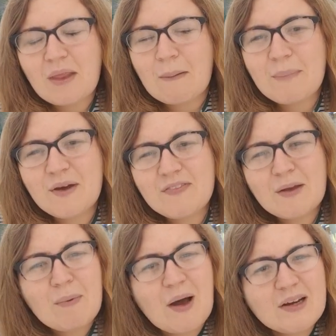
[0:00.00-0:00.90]

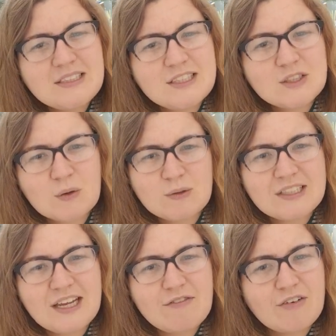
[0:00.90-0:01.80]
birthday parties, school
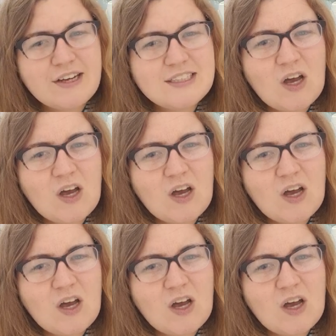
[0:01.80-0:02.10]
deliveries,